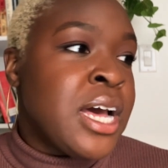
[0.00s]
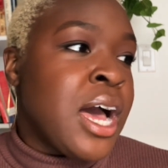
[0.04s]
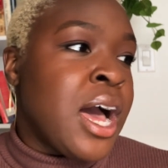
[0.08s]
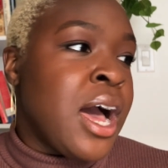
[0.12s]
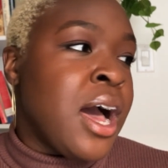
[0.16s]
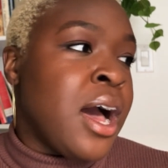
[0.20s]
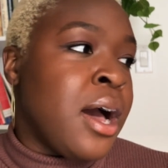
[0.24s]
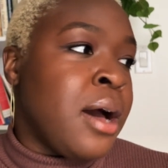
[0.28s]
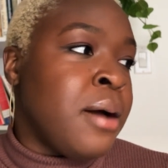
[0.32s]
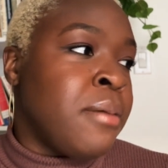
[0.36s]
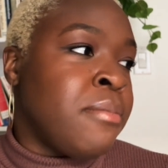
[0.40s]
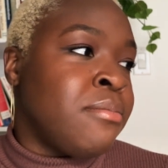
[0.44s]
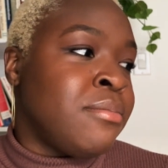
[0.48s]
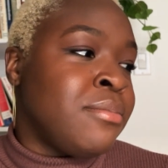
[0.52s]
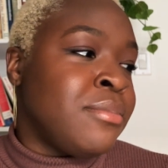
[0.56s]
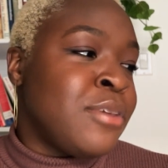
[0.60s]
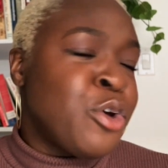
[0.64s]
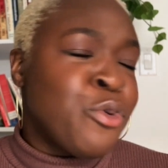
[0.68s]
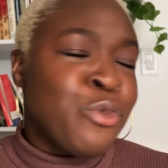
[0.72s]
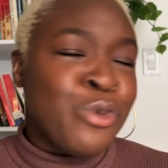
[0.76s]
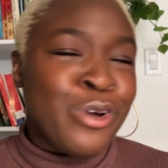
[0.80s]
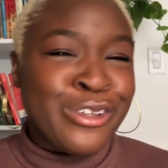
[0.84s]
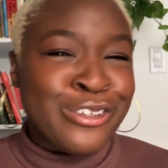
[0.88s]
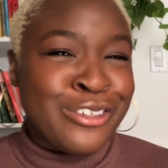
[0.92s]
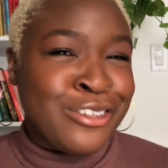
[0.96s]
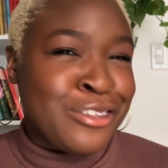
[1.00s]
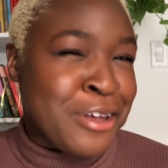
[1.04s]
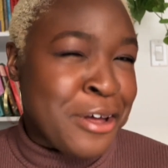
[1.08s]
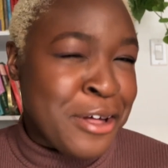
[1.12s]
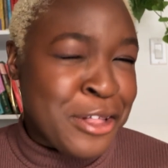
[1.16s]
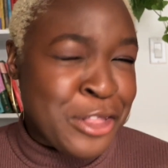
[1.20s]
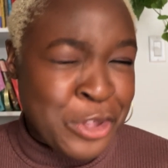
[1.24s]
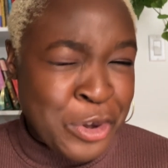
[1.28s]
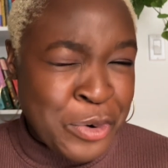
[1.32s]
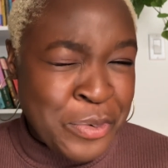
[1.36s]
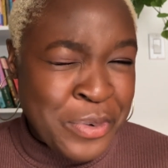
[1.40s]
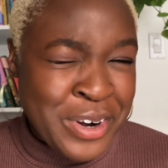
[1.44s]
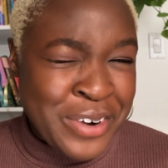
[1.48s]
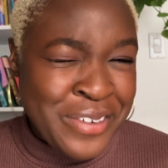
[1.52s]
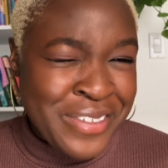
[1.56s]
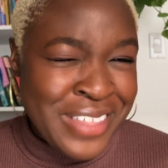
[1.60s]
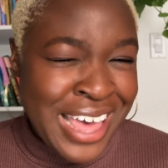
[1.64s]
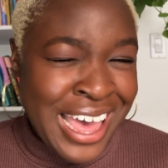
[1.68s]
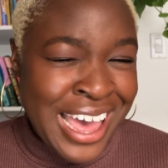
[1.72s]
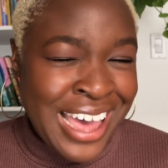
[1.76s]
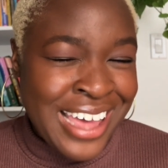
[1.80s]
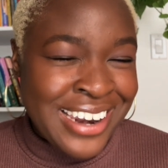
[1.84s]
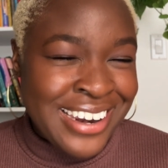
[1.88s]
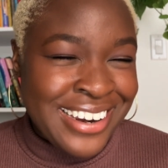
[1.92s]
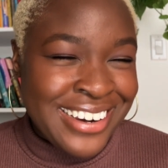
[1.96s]
We also saw a little bit of
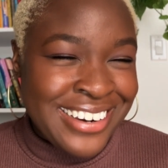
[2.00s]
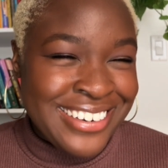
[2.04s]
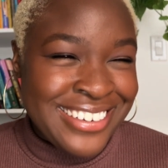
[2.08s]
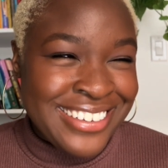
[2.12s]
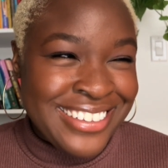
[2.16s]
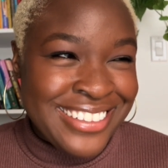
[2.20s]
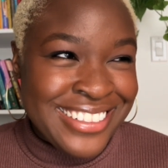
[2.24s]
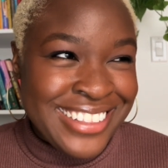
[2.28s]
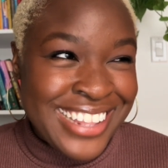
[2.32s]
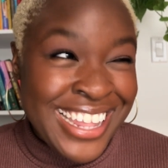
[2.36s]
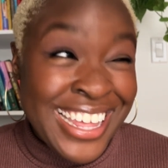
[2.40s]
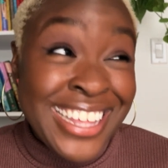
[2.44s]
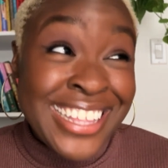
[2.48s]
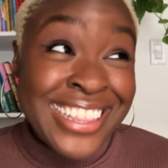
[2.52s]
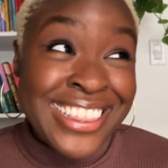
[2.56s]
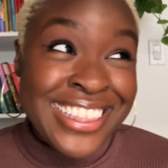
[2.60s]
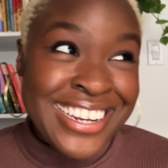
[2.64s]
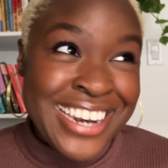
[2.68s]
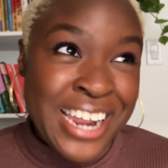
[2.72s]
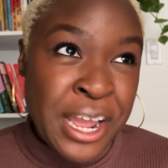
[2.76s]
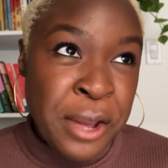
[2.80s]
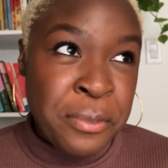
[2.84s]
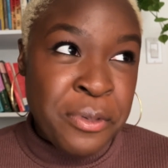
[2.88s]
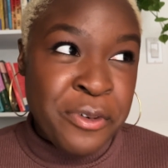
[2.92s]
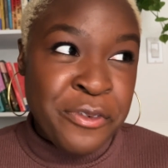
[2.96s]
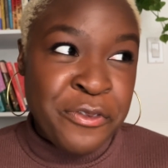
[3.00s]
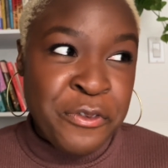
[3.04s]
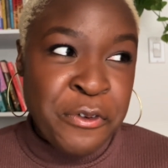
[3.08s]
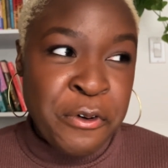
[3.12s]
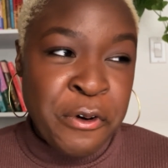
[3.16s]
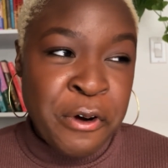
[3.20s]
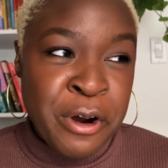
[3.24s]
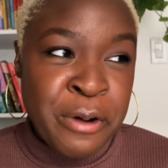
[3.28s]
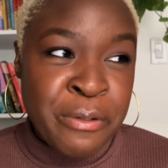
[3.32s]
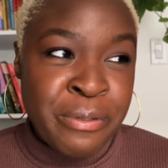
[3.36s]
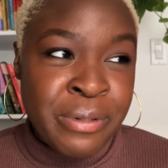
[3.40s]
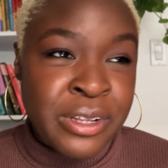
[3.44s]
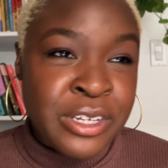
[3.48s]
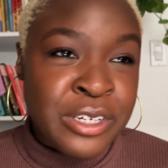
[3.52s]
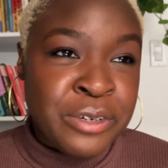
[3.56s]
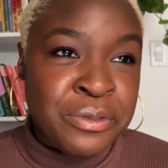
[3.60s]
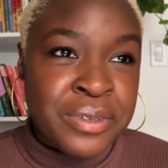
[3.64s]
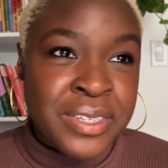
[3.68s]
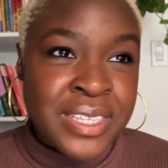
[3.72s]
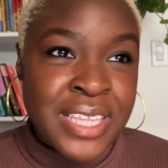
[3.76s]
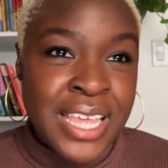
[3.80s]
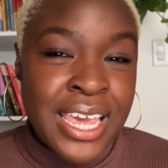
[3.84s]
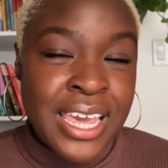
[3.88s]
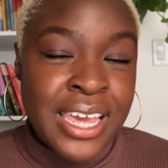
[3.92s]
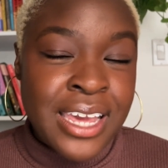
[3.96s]
that, like, the night before when she
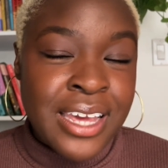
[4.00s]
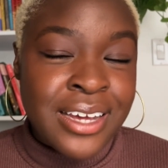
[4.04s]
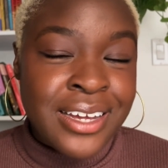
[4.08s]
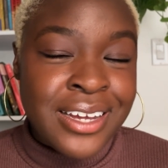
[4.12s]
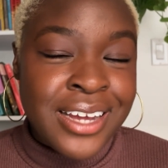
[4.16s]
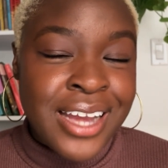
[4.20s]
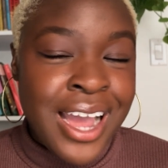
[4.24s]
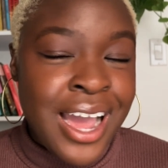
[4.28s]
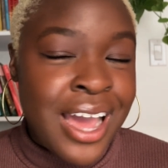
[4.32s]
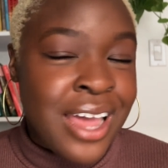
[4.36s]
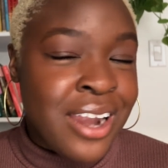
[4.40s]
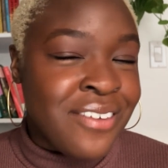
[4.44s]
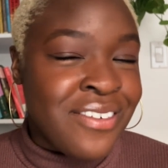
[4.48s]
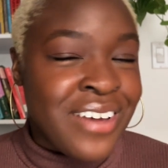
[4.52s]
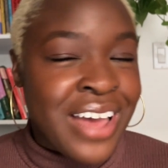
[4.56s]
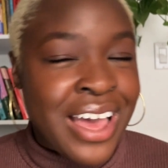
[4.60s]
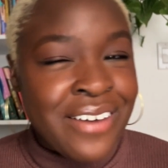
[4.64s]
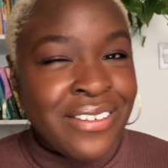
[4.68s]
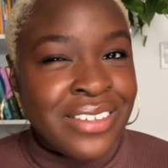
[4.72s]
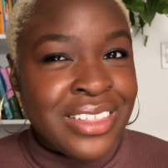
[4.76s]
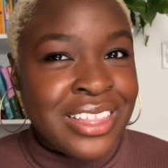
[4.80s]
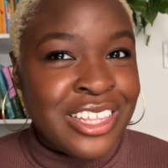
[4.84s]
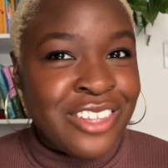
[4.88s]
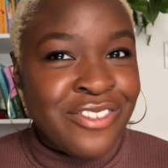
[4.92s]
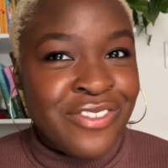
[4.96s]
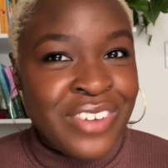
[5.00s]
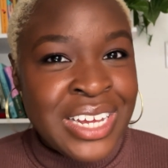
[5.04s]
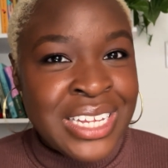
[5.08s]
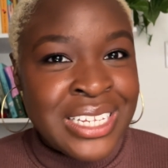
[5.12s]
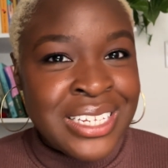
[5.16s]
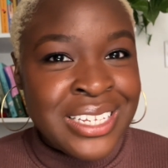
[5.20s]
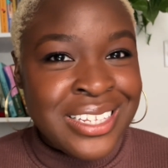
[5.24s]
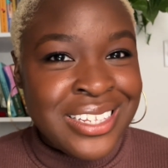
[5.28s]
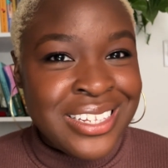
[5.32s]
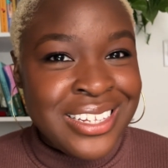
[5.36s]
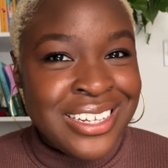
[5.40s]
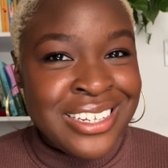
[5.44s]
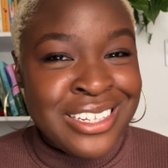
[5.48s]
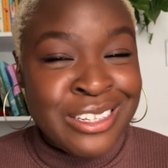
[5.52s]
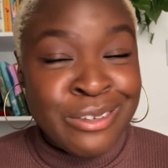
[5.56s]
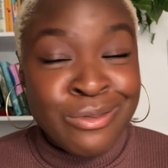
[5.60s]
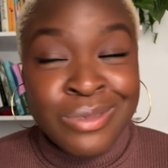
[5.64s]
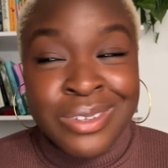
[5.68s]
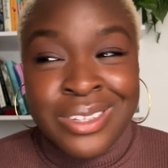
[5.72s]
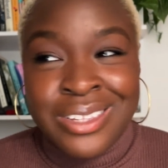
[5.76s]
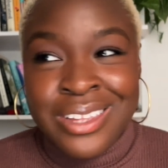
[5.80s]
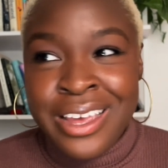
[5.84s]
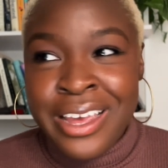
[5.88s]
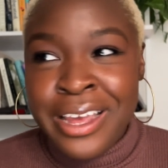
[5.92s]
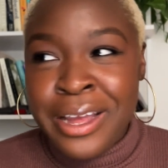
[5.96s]
was like kind of having these fantasies and
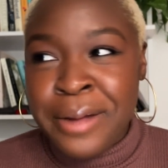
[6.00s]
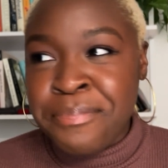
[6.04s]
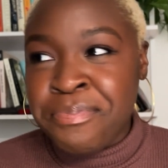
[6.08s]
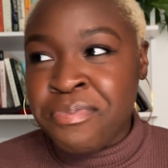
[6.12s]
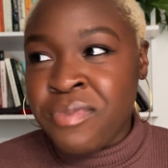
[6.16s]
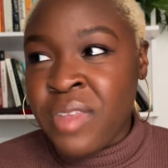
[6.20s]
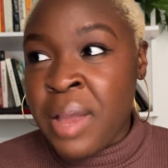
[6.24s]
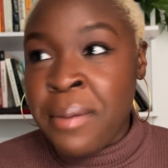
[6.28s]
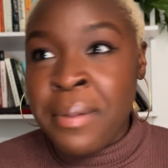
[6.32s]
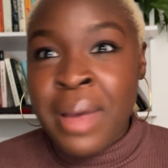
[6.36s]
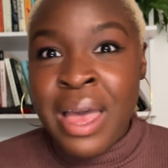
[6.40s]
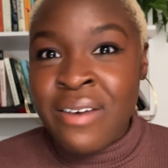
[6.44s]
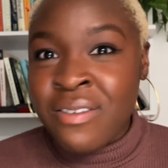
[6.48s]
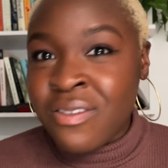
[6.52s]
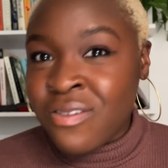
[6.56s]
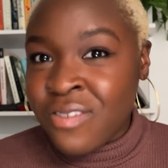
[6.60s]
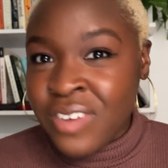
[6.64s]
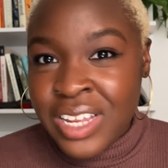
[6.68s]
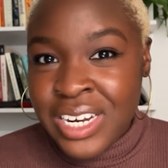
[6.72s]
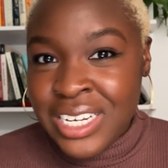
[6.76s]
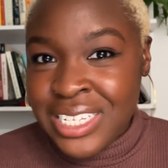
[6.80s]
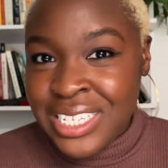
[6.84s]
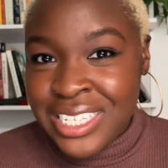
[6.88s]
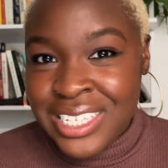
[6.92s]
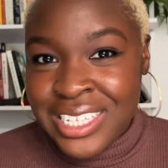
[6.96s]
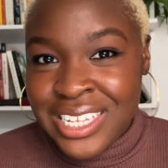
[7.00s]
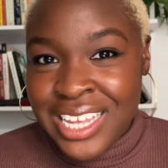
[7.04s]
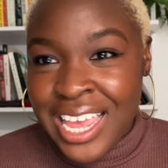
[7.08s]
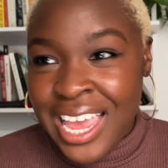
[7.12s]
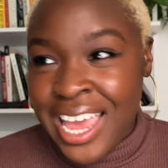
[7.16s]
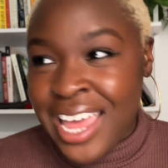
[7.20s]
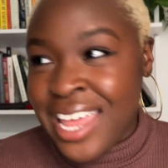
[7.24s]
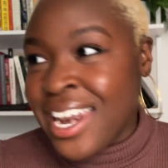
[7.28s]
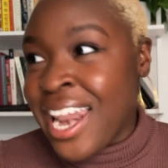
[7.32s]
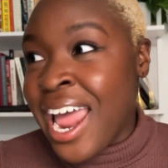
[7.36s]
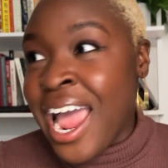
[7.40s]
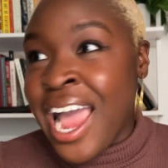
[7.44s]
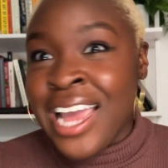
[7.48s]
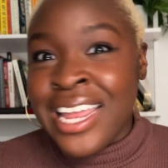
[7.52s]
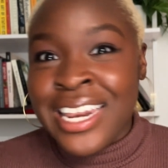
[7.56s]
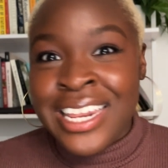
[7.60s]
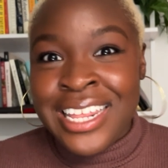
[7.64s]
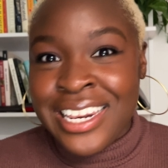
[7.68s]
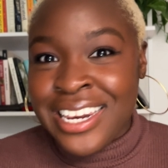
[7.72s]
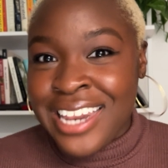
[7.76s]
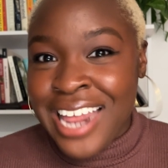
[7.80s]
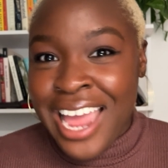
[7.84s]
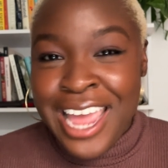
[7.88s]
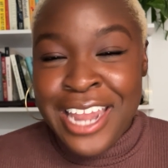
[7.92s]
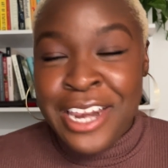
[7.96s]
was like, I'm having fantasies again. I
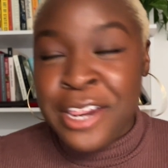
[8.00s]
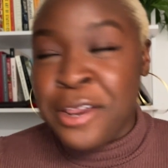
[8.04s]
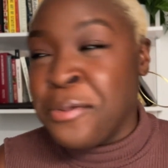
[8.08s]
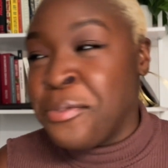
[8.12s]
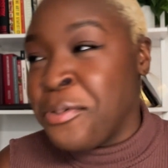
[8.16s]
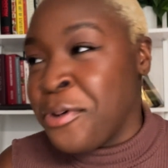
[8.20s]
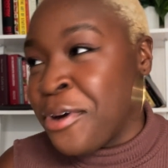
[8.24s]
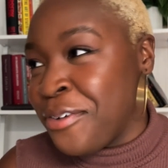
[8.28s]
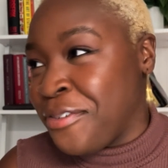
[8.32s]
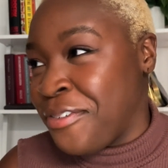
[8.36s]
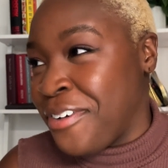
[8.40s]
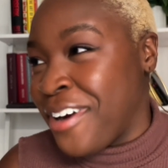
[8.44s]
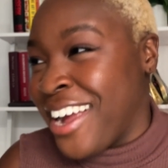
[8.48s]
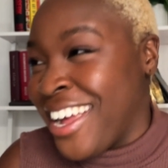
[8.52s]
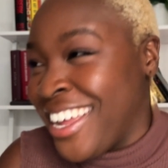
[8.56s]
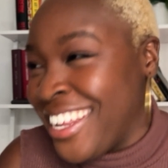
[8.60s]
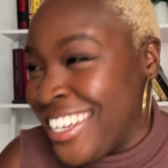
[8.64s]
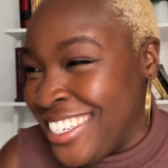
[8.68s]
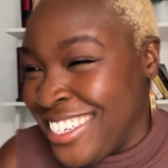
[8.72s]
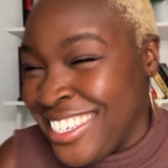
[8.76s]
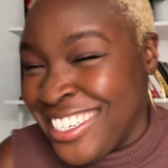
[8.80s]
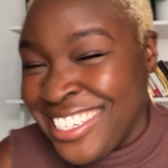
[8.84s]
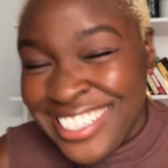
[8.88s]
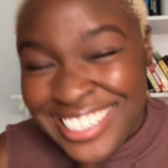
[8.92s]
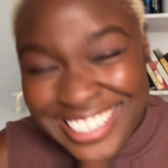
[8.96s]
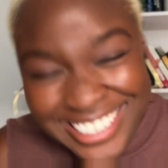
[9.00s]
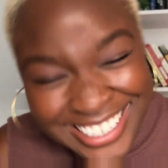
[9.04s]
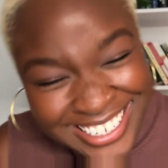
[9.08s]
need a boyfriend.